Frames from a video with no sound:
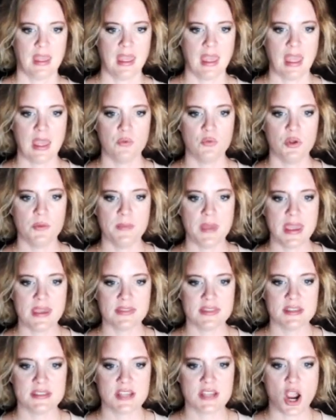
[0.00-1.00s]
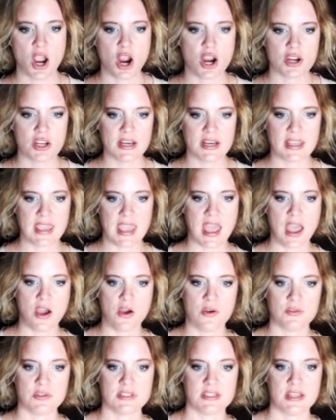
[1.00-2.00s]
And we'll make the target
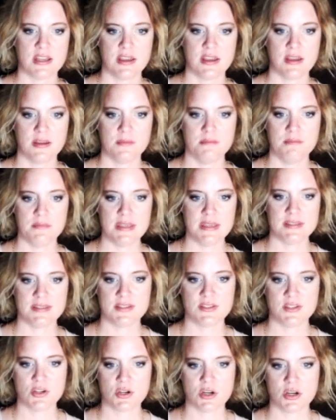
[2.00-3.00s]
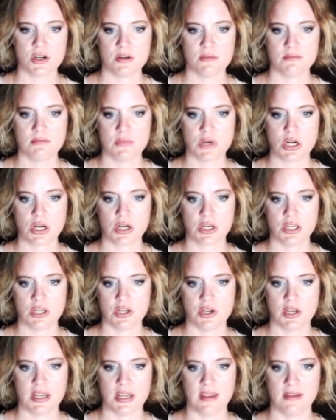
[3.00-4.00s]
account Mr.
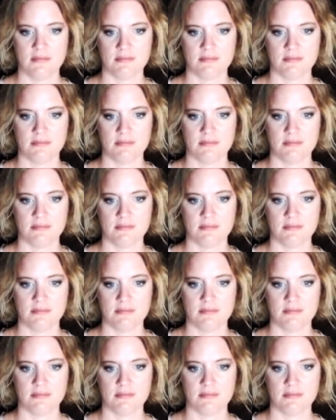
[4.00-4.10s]
Mercury.